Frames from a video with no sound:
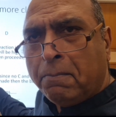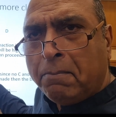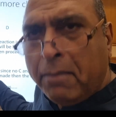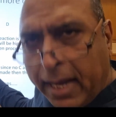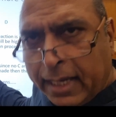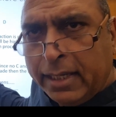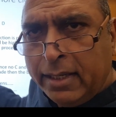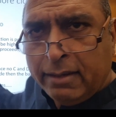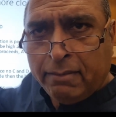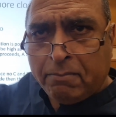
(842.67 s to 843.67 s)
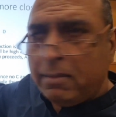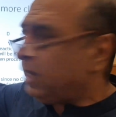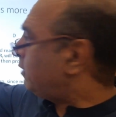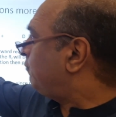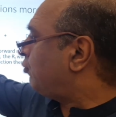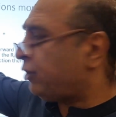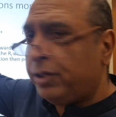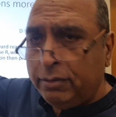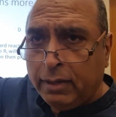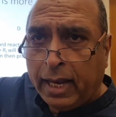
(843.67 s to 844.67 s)
may make for
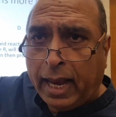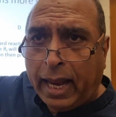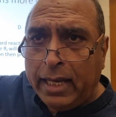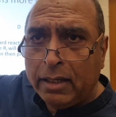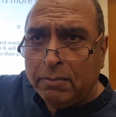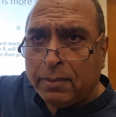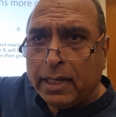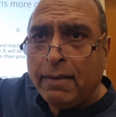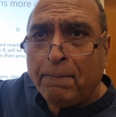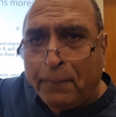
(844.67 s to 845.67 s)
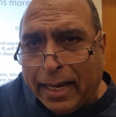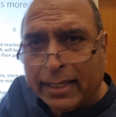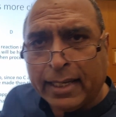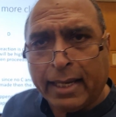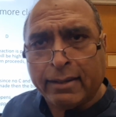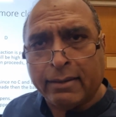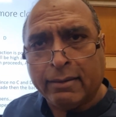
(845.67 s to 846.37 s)
you A and B back again.